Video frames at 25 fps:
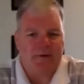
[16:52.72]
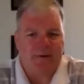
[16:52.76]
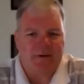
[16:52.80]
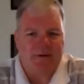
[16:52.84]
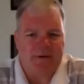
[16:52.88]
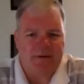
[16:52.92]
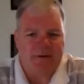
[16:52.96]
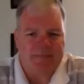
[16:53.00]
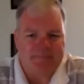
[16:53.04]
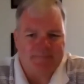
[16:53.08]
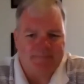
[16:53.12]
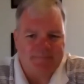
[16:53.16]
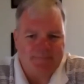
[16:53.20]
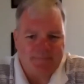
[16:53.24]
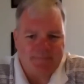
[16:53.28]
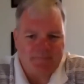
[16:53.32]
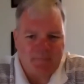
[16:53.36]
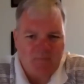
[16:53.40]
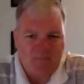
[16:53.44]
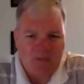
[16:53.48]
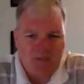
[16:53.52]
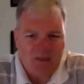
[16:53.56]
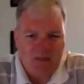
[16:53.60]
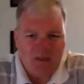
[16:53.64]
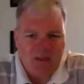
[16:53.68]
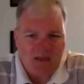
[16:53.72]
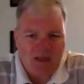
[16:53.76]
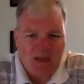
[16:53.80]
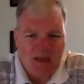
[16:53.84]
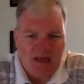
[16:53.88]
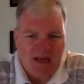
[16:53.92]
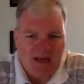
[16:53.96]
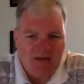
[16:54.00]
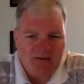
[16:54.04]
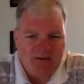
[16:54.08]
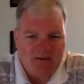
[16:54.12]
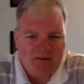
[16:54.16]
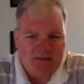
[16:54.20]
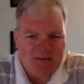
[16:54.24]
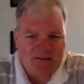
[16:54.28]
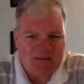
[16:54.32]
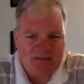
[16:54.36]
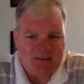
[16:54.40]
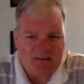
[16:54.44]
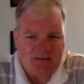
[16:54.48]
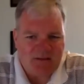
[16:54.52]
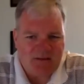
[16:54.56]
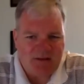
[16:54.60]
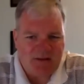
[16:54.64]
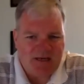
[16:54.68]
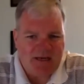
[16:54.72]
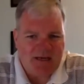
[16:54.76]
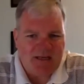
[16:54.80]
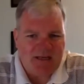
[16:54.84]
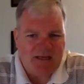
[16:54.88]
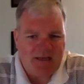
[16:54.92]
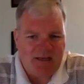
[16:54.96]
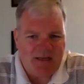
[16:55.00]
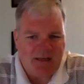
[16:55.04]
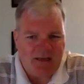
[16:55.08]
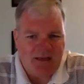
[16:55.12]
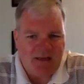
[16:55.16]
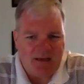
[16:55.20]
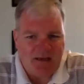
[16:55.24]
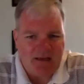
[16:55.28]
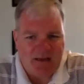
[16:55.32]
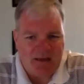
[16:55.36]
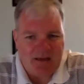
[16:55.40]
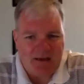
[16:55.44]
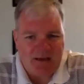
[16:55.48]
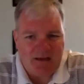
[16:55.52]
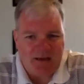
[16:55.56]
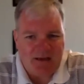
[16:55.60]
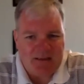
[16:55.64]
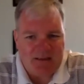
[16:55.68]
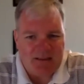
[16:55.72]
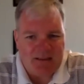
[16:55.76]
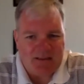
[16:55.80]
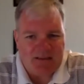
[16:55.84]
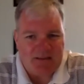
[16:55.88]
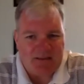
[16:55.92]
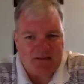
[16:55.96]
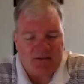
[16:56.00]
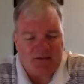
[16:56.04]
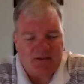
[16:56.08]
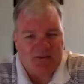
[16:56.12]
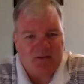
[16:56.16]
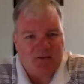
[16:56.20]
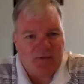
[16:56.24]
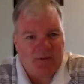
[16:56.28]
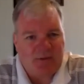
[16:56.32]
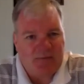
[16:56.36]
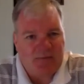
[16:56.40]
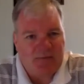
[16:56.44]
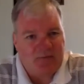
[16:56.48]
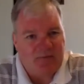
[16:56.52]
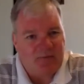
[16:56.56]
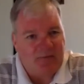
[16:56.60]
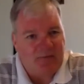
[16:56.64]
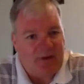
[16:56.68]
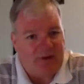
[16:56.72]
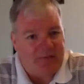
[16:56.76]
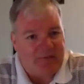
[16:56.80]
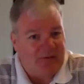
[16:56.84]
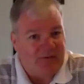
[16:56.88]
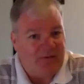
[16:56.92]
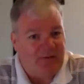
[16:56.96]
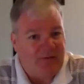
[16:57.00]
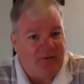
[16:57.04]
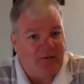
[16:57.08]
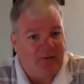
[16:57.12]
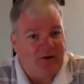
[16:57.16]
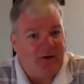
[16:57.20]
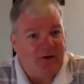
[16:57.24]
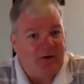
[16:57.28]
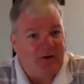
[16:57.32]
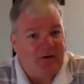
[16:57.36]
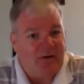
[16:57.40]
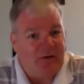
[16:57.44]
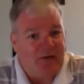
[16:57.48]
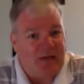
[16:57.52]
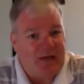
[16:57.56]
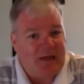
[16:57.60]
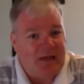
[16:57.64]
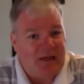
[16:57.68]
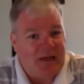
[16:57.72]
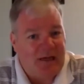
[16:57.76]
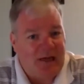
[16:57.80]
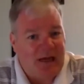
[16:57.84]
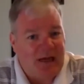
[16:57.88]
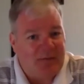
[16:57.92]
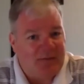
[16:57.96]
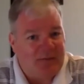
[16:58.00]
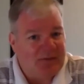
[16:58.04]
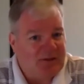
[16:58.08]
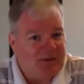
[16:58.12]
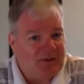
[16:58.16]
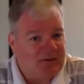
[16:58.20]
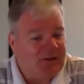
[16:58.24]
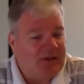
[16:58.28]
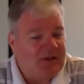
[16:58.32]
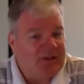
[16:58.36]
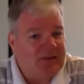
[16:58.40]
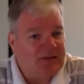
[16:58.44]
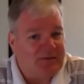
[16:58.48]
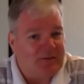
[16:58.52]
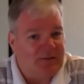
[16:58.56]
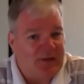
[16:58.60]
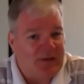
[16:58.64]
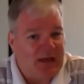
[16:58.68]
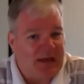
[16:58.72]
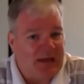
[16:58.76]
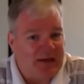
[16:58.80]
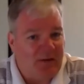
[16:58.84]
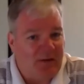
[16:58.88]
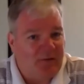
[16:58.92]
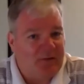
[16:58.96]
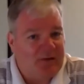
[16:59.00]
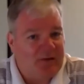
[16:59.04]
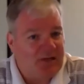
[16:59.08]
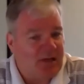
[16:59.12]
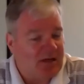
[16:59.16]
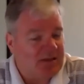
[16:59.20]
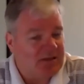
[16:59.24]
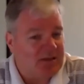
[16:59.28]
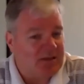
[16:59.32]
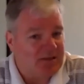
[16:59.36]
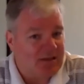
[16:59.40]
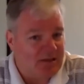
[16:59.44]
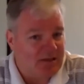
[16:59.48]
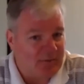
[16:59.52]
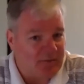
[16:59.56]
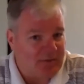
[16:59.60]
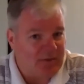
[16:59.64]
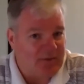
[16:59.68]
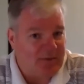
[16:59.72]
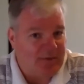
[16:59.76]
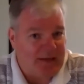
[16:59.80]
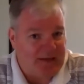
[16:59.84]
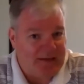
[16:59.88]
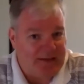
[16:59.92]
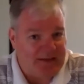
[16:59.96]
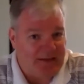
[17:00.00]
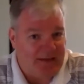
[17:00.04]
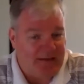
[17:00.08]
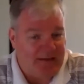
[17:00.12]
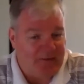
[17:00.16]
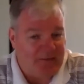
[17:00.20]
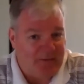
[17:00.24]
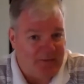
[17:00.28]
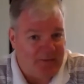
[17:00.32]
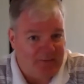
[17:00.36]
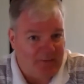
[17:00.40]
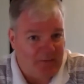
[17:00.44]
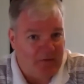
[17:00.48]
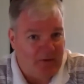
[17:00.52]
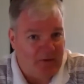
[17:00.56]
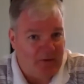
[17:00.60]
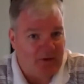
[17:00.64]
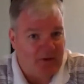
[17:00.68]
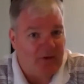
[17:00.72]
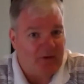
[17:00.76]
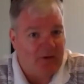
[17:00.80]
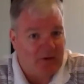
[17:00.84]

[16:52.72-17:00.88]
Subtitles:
how has this created additional streams of revenue for you, like, and opportunities for that? I know we talked a little bit about that before.